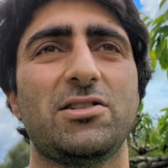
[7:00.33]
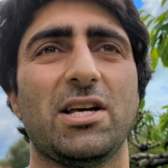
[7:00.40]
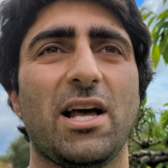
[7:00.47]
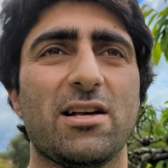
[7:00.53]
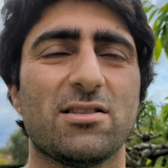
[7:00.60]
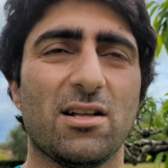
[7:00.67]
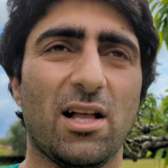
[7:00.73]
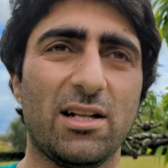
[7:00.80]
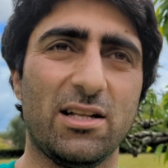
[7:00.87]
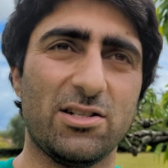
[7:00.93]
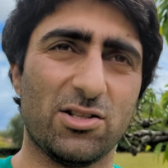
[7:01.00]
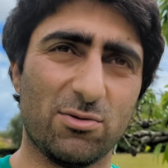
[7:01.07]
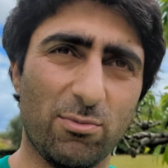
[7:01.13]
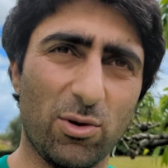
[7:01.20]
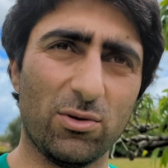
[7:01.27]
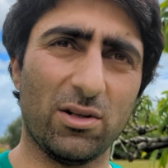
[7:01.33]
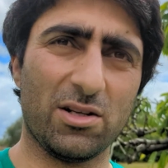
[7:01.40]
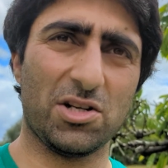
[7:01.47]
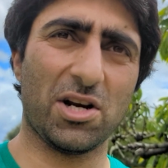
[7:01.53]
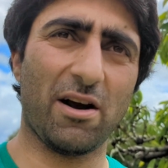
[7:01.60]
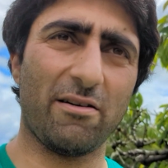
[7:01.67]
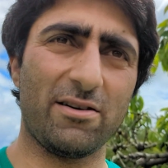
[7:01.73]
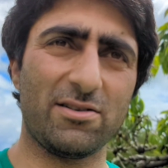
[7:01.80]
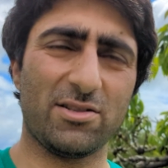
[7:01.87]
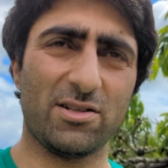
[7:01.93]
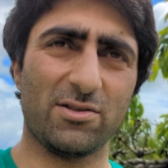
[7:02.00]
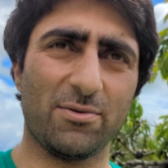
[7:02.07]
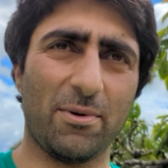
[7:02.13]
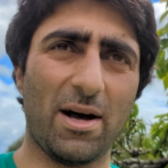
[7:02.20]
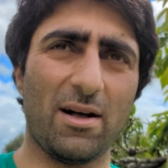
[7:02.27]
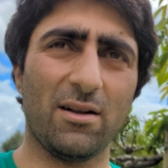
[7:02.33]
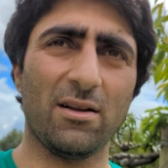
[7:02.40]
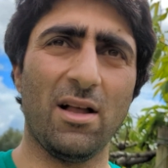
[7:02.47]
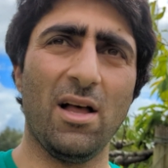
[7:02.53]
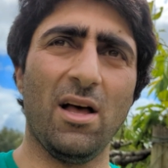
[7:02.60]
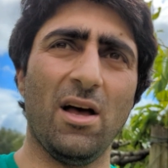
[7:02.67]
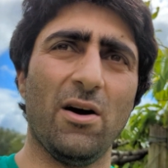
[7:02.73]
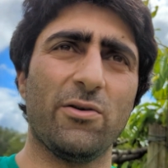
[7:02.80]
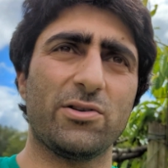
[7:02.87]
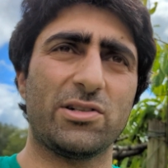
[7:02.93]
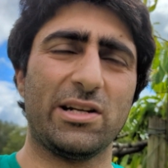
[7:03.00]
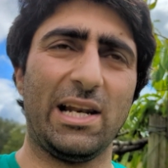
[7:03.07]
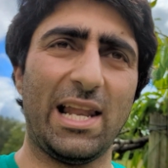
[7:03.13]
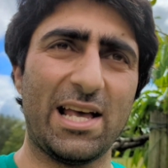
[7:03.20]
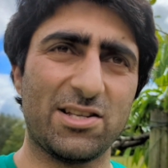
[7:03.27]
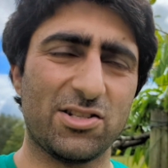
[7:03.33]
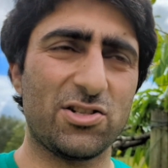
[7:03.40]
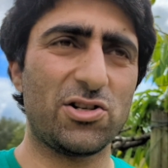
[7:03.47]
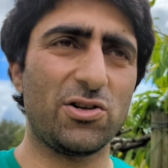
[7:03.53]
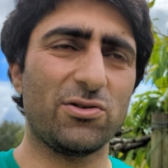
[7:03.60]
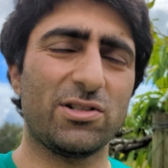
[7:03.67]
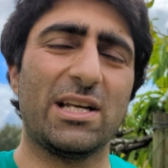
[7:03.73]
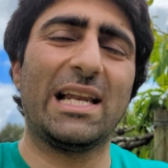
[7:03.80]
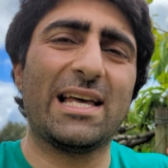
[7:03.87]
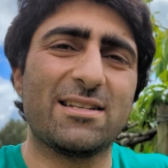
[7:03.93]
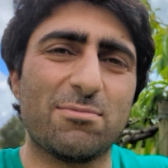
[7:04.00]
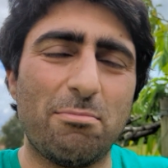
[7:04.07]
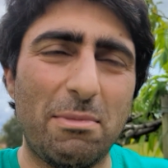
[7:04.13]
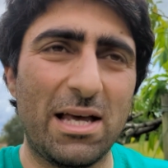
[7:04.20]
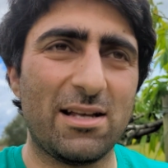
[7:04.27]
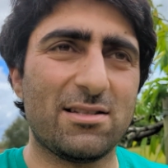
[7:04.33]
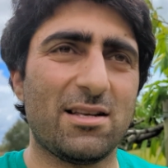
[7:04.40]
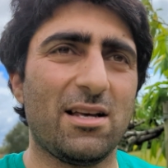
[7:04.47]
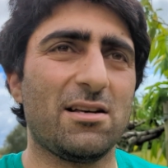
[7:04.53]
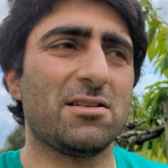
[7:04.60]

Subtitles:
You get slightly smaller cherries as well, which are less juicy, less meaty.